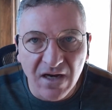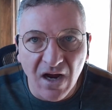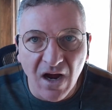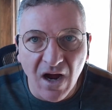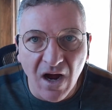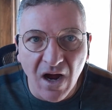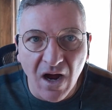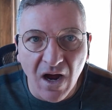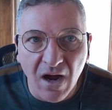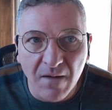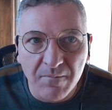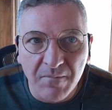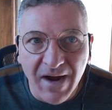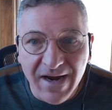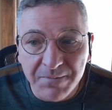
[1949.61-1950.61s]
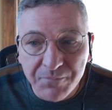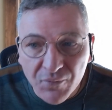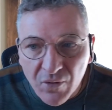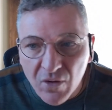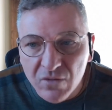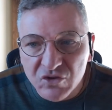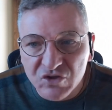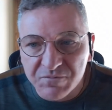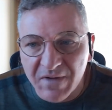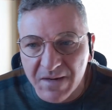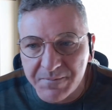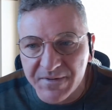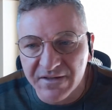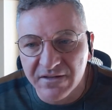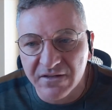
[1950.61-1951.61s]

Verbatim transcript: Yeah my approach might be